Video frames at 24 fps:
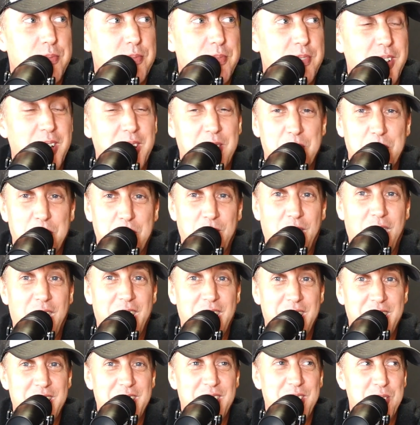And
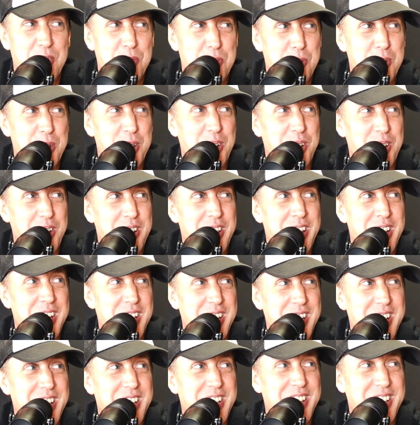Ryan is really
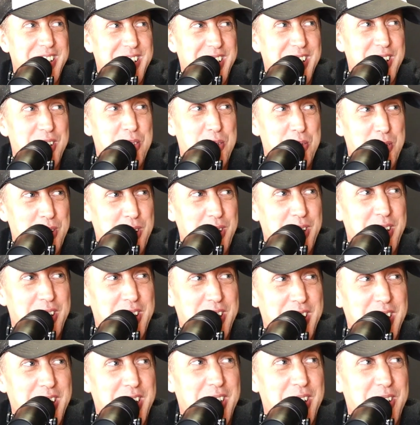thinking. He's really
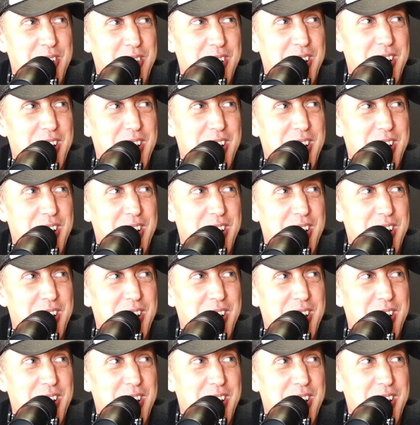thinking right